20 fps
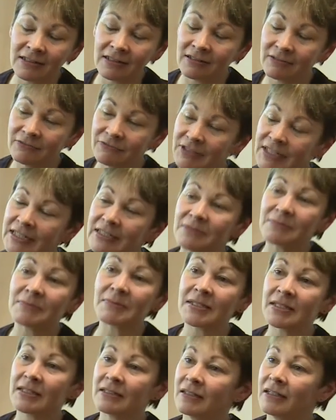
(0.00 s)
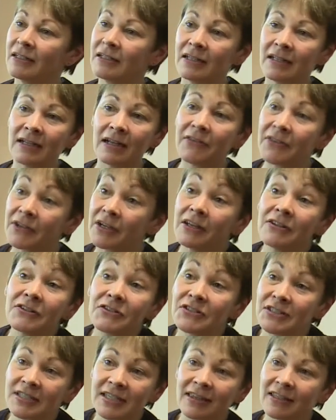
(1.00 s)
freedoms in other
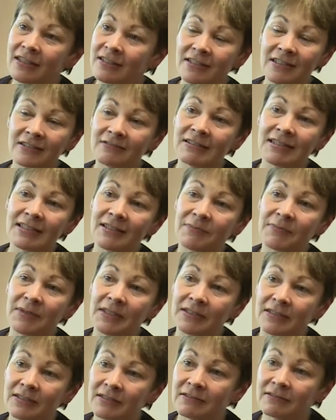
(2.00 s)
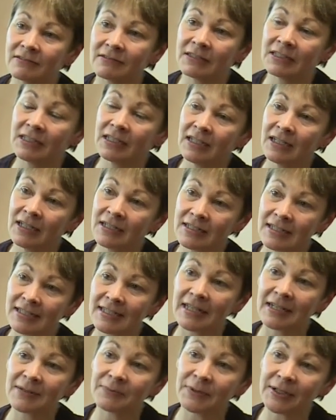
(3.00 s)
countries, I think too, is something to
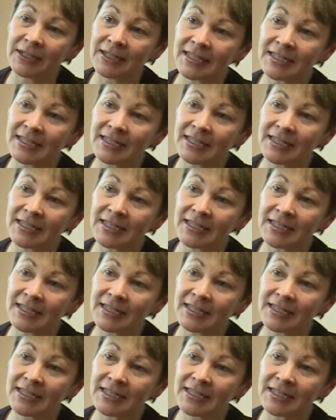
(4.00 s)
celebrate.